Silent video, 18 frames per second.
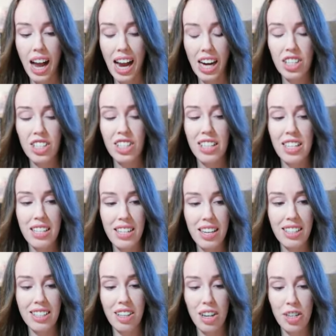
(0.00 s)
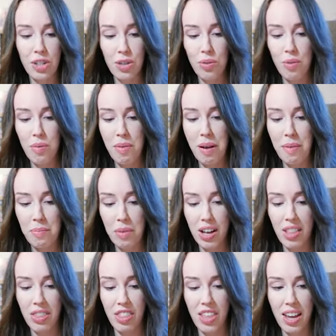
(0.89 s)
Actually, yes, I do
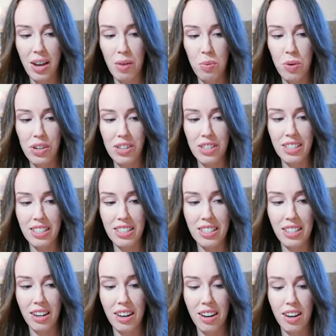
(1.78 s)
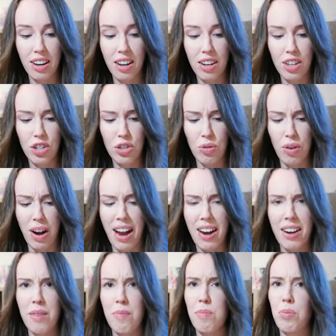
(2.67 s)
remember there was
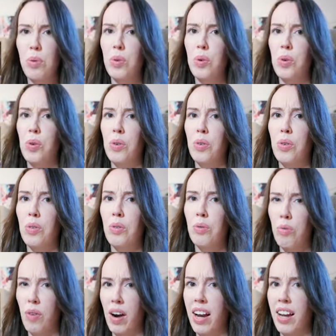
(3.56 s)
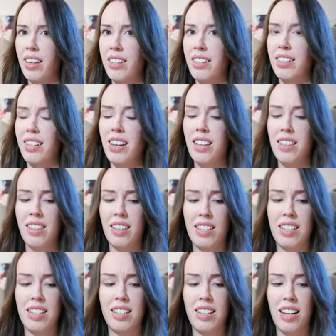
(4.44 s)
Dragon Ball rares
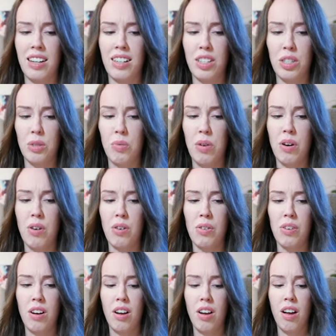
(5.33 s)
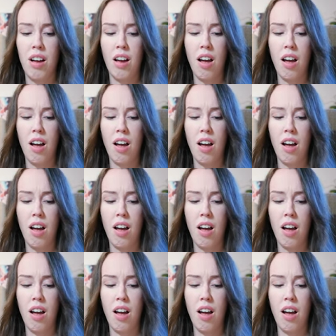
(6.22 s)
in this set as well.